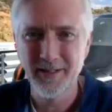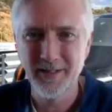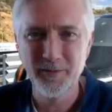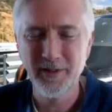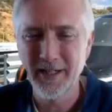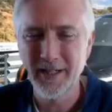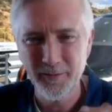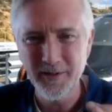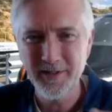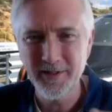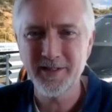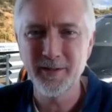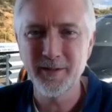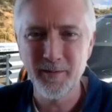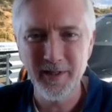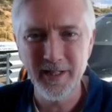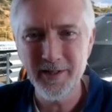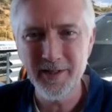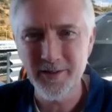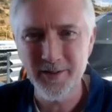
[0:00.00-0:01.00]
With the
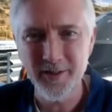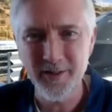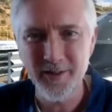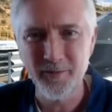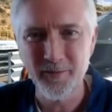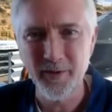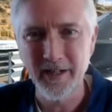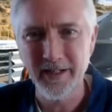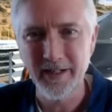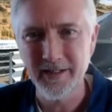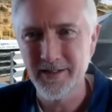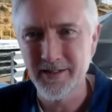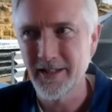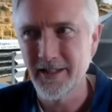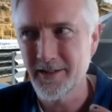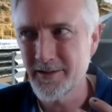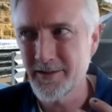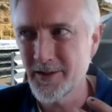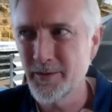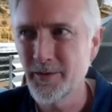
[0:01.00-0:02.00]
simulation software is
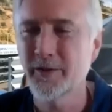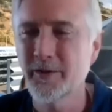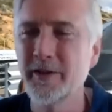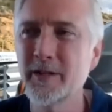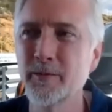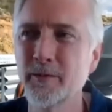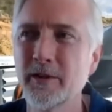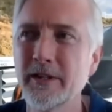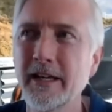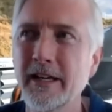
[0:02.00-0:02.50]
like so incredible.